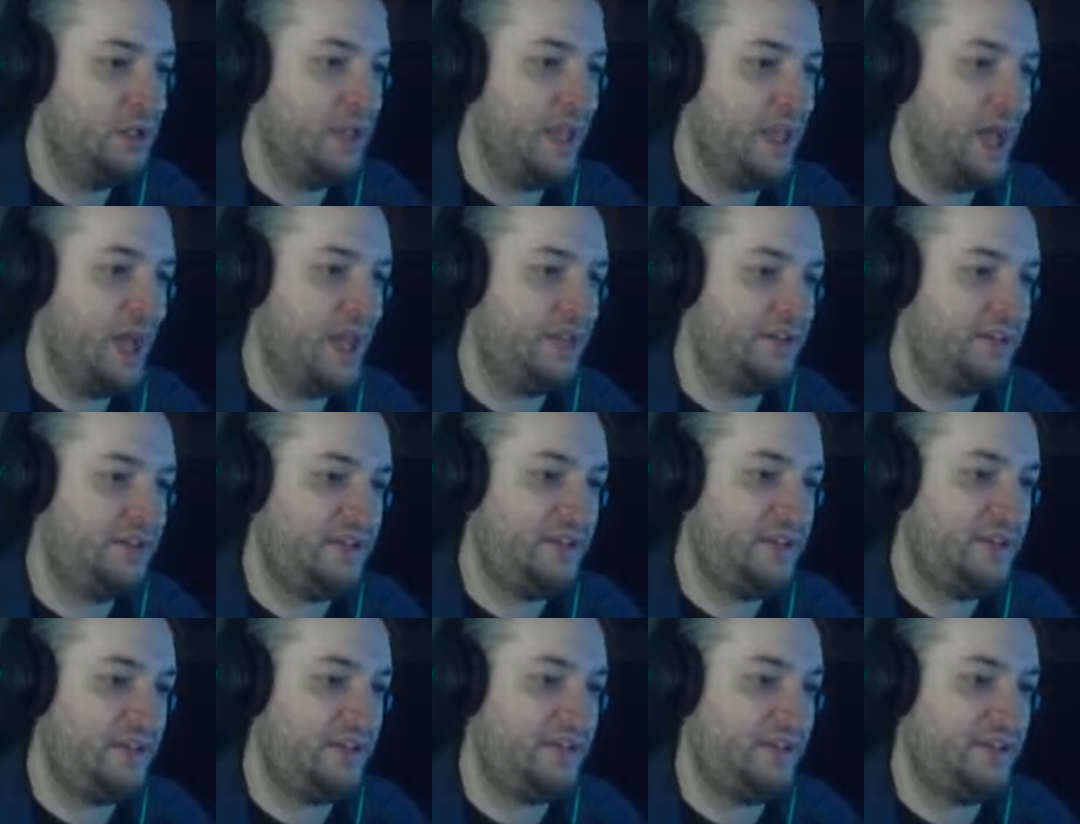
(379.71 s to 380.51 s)
I just
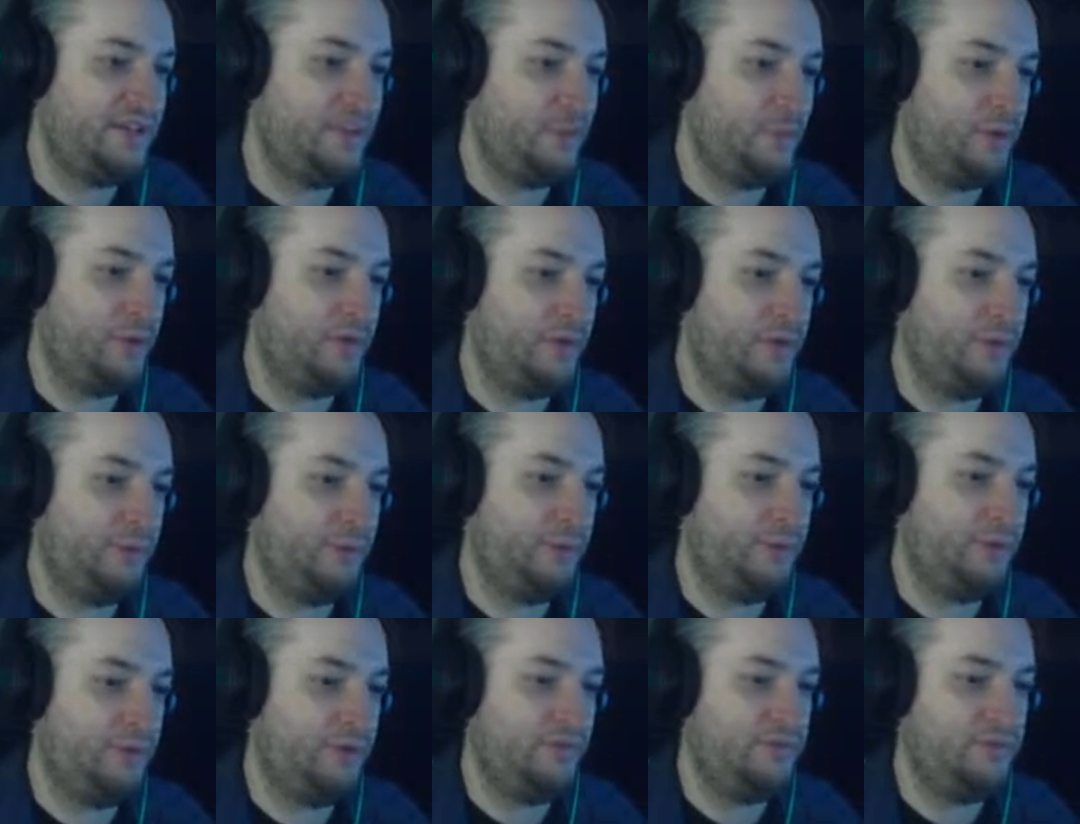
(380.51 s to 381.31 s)
need someone
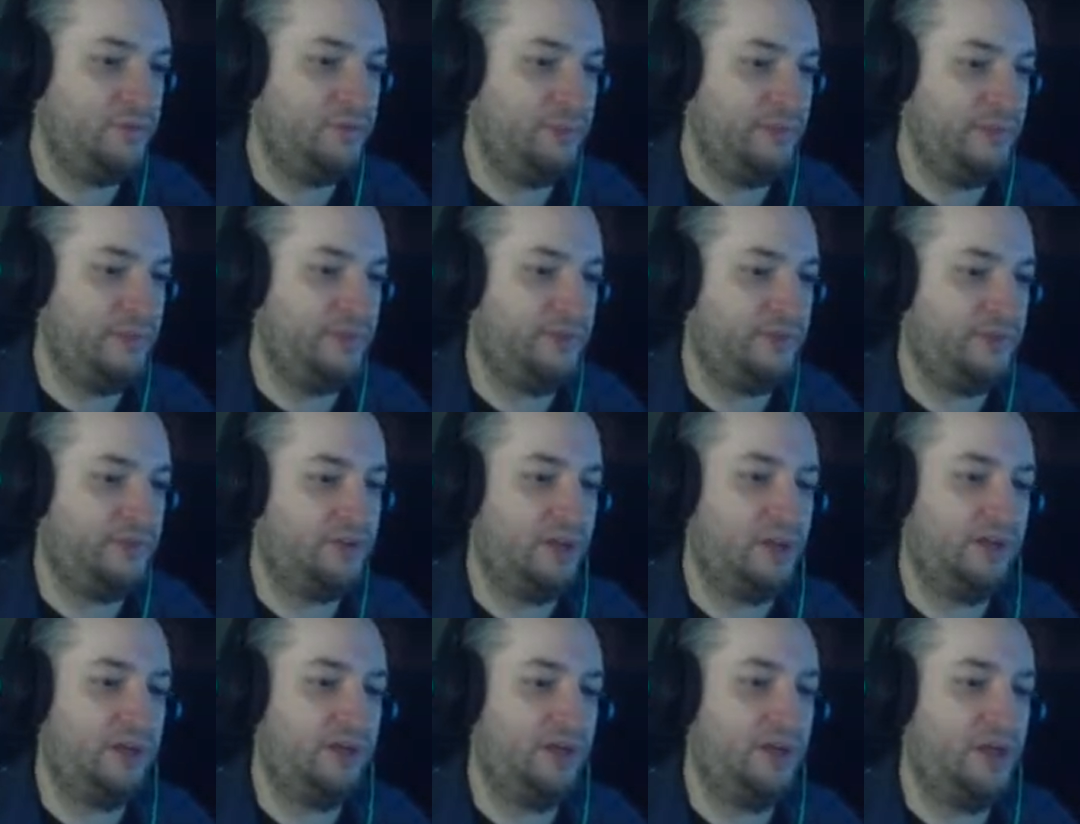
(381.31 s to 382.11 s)
that proves the beasts
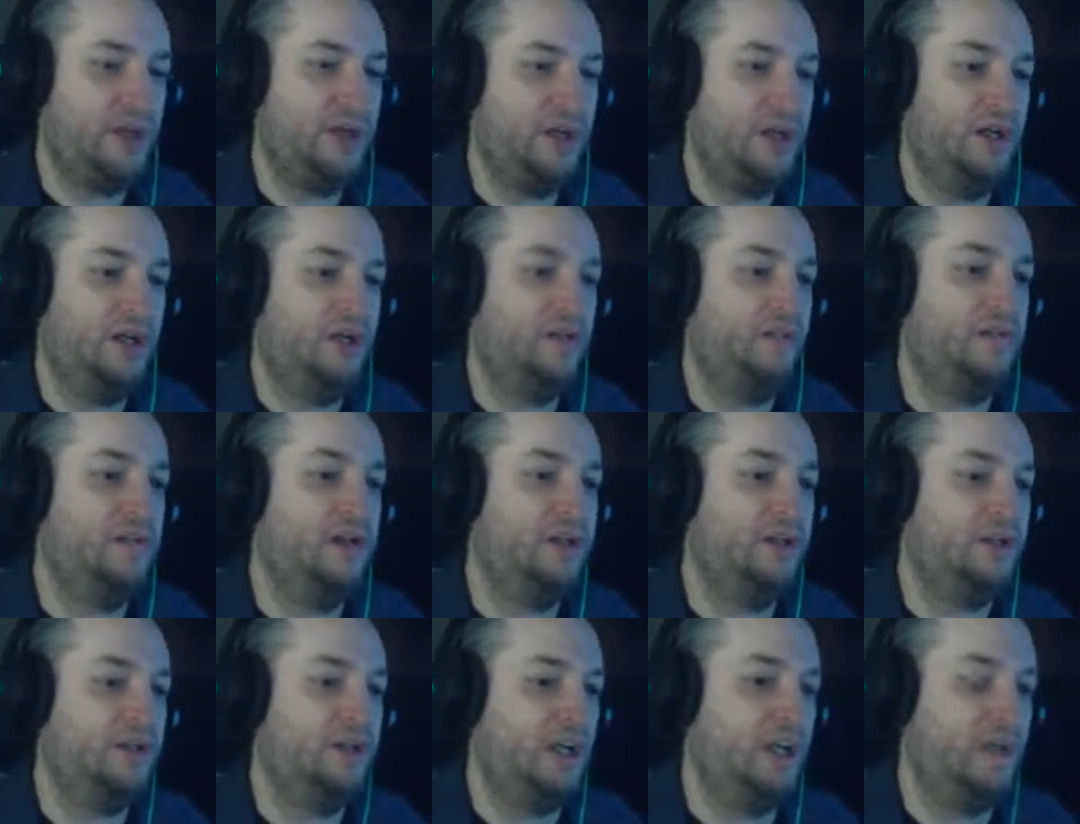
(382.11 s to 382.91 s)
are uh,
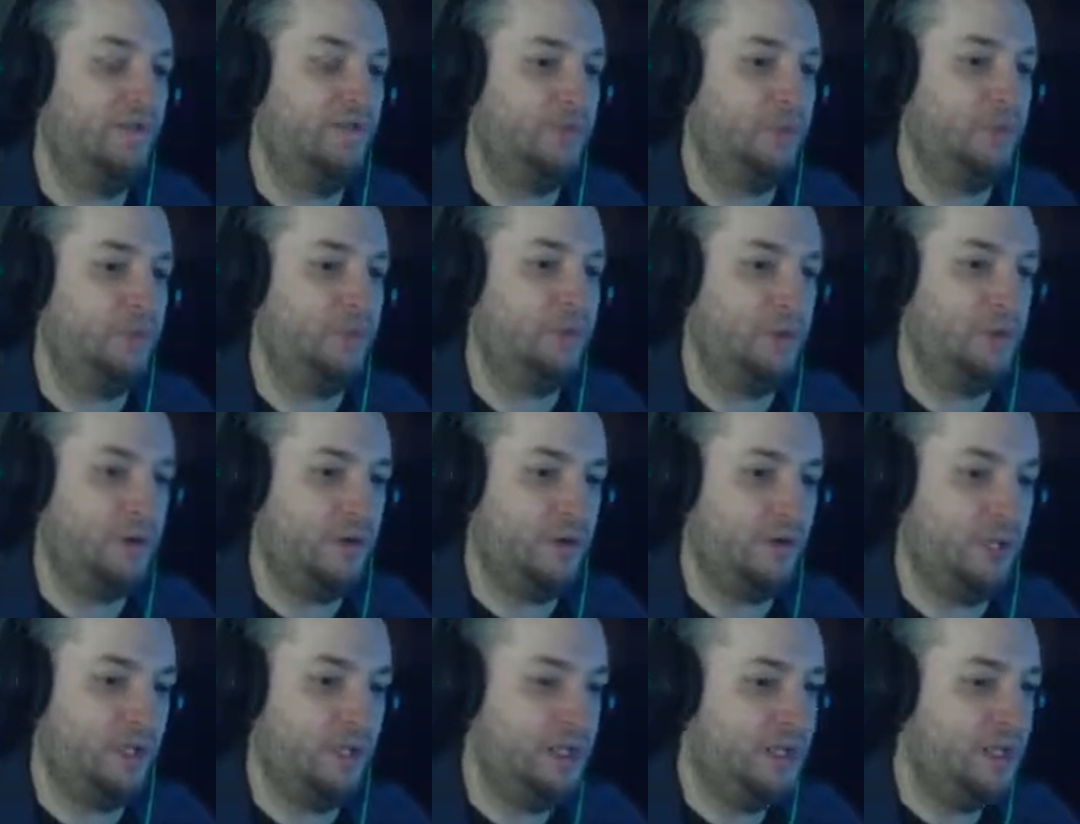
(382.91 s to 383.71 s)
are gone from the
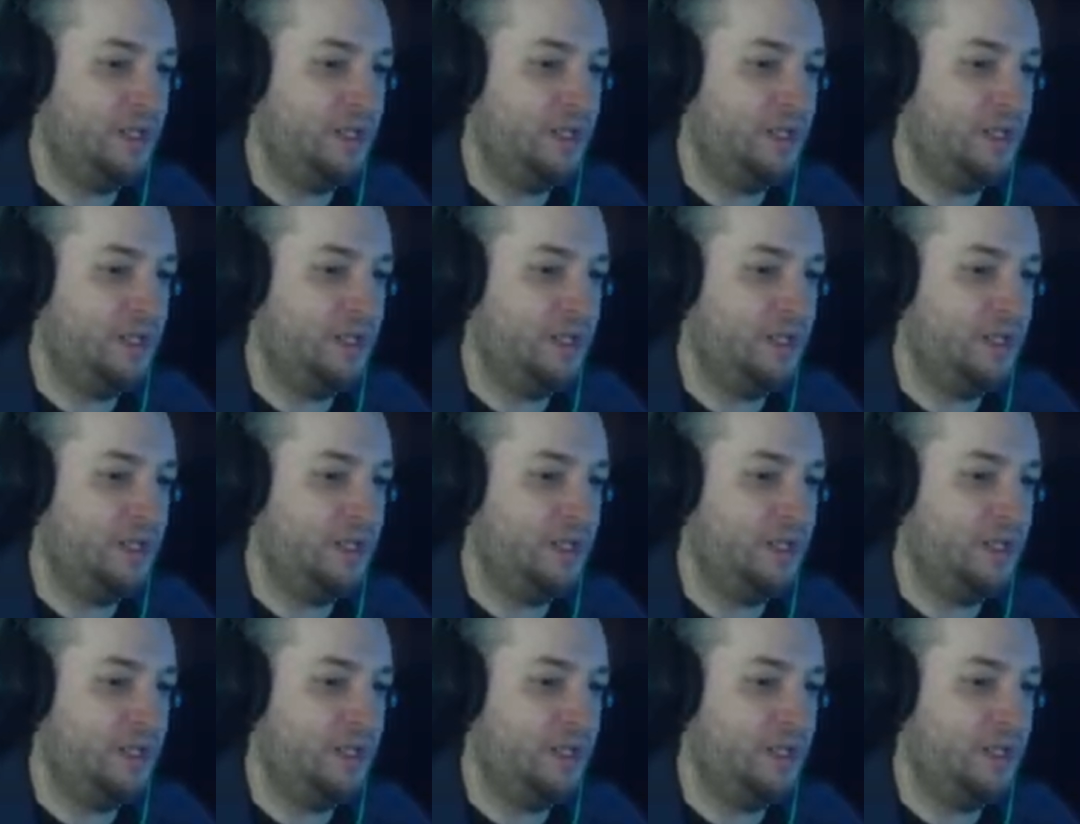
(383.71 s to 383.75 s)
quarry.